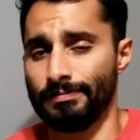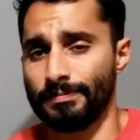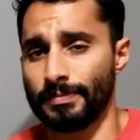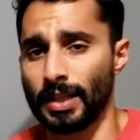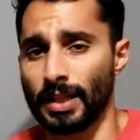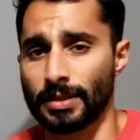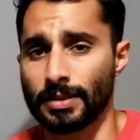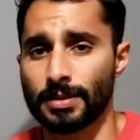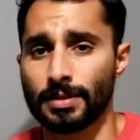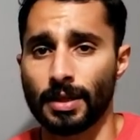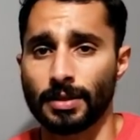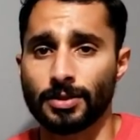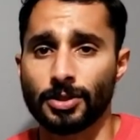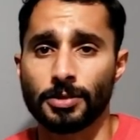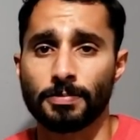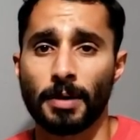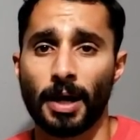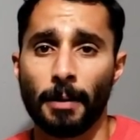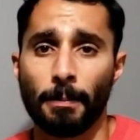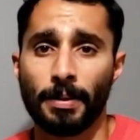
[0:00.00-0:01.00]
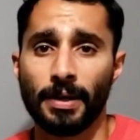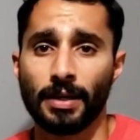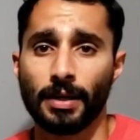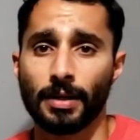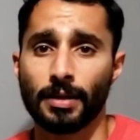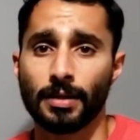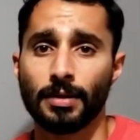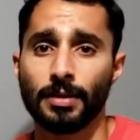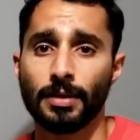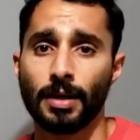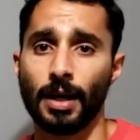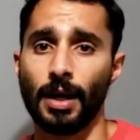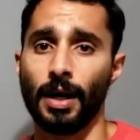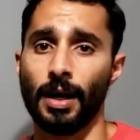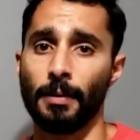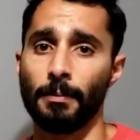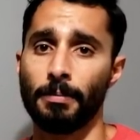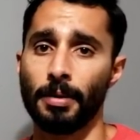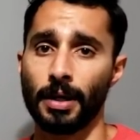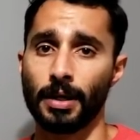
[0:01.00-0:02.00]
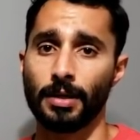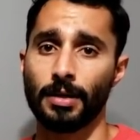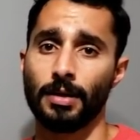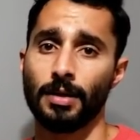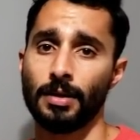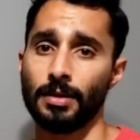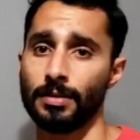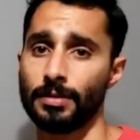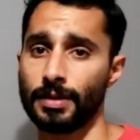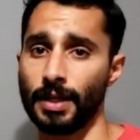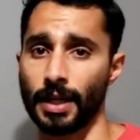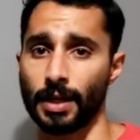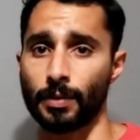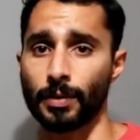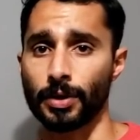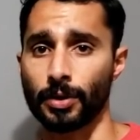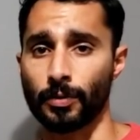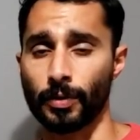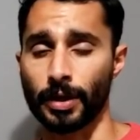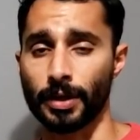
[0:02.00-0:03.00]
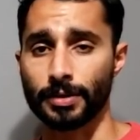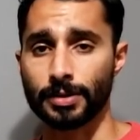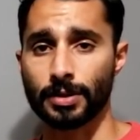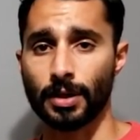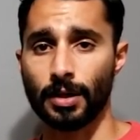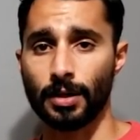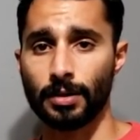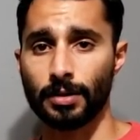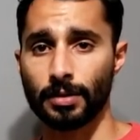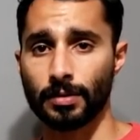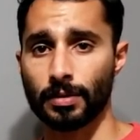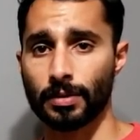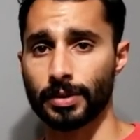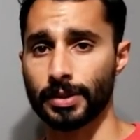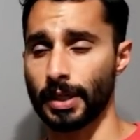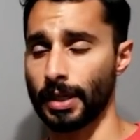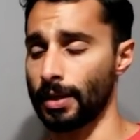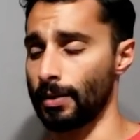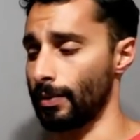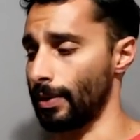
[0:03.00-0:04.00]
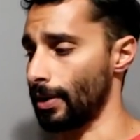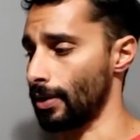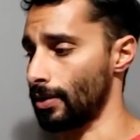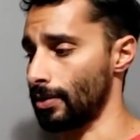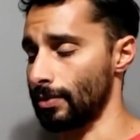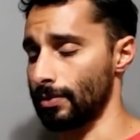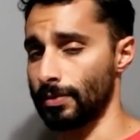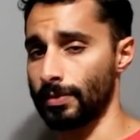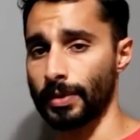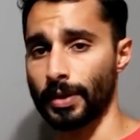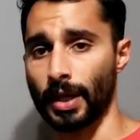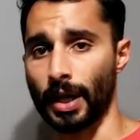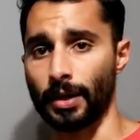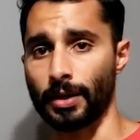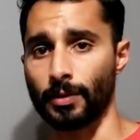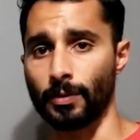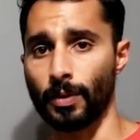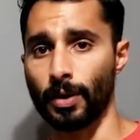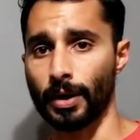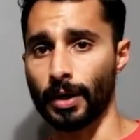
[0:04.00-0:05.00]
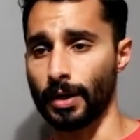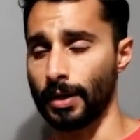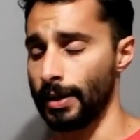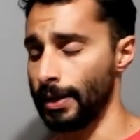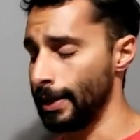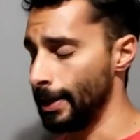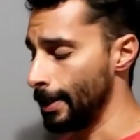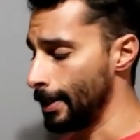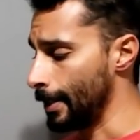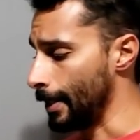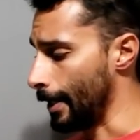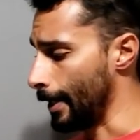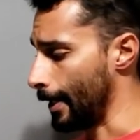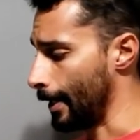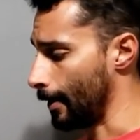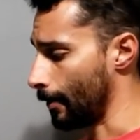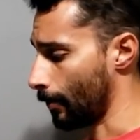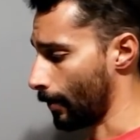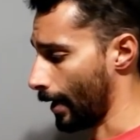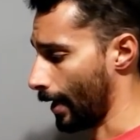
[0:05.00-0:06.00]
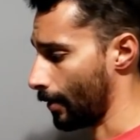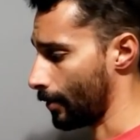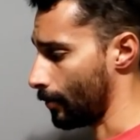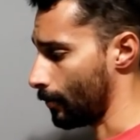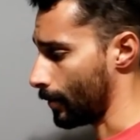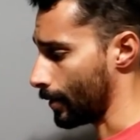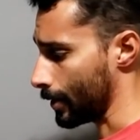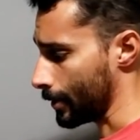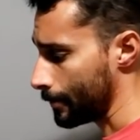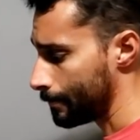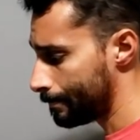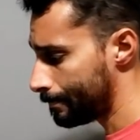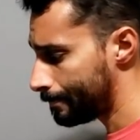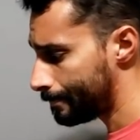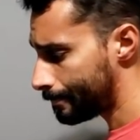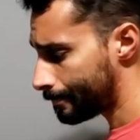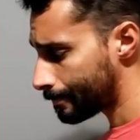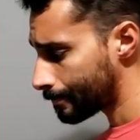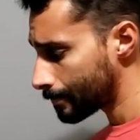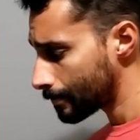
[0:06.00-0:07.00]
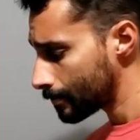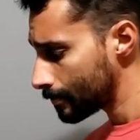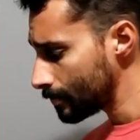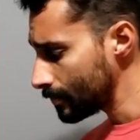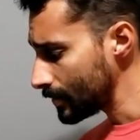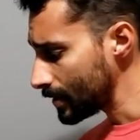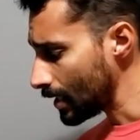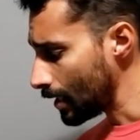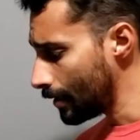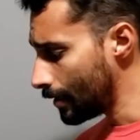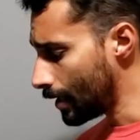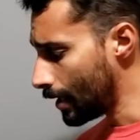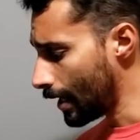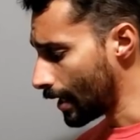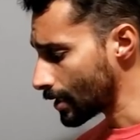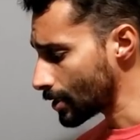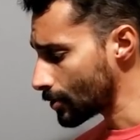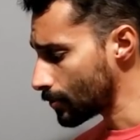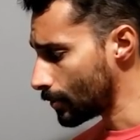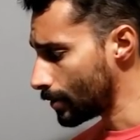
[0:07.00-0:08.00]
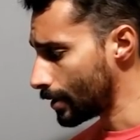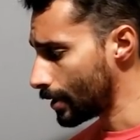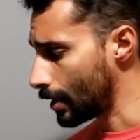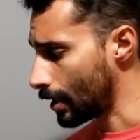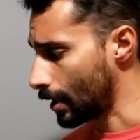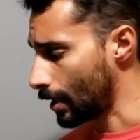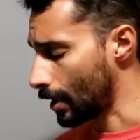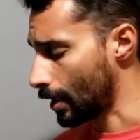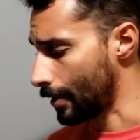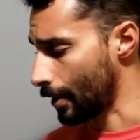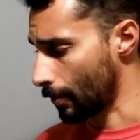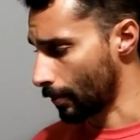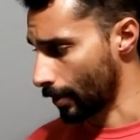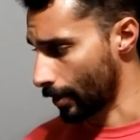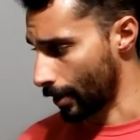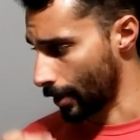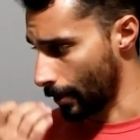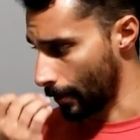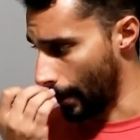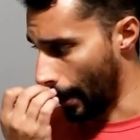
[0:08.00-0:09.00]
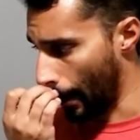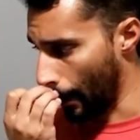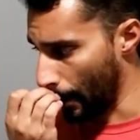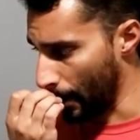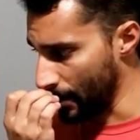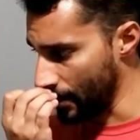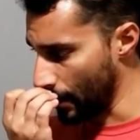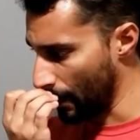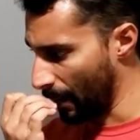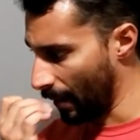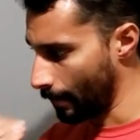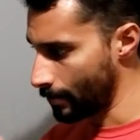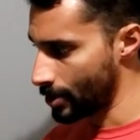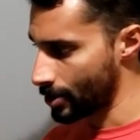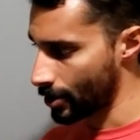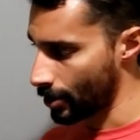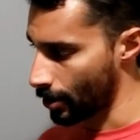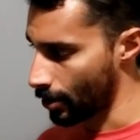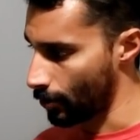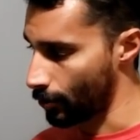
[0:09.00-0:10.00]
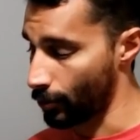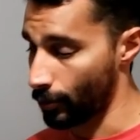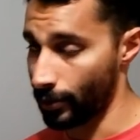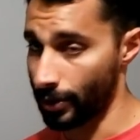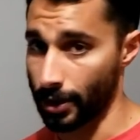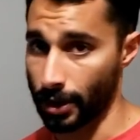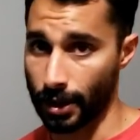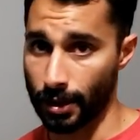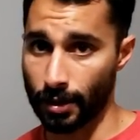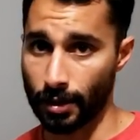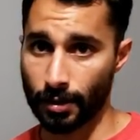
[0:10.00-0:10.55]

That's that's just my opinion. Uh, but take it with a grain of salt, or take it with with how you wanna, uh, or how you wanna. The next one uh, that we're gonna go down because I'm just gonna go through the